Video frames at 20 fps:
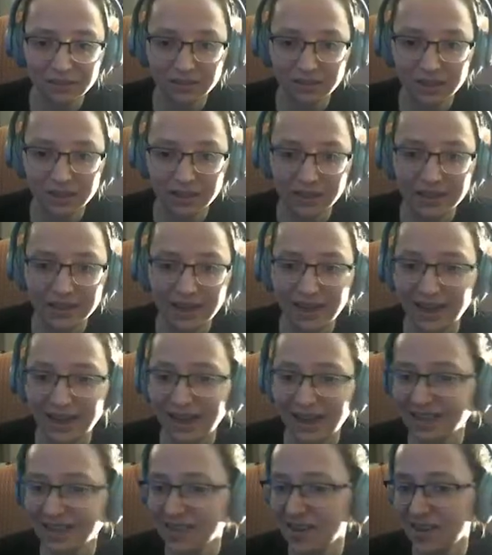Yeah,
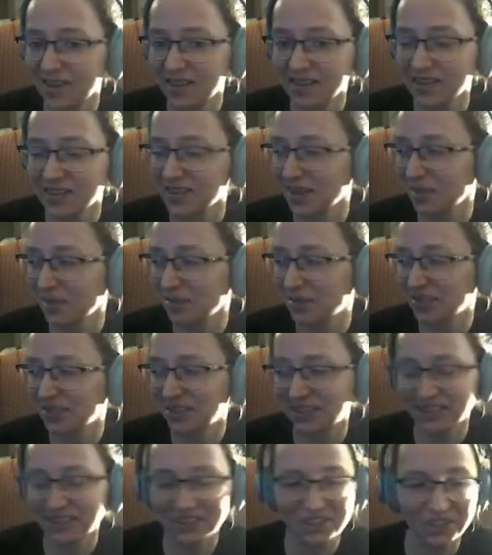I thought of the same
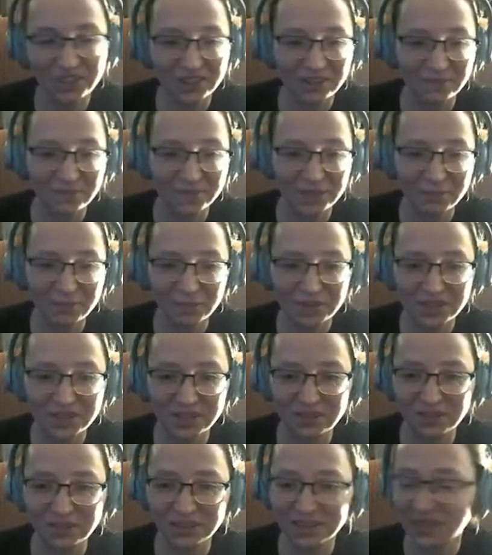thing, Jeff. Keep it
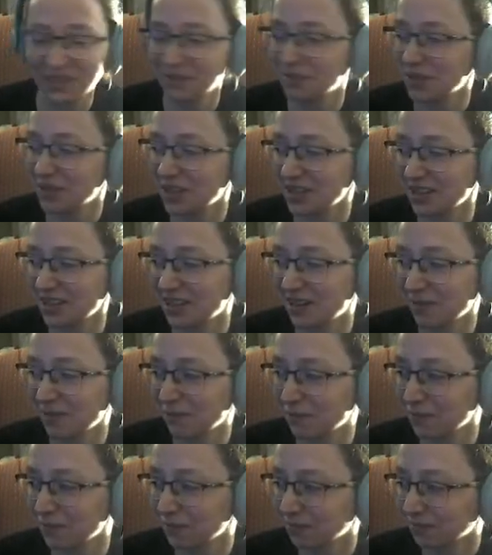secret, keep it safe.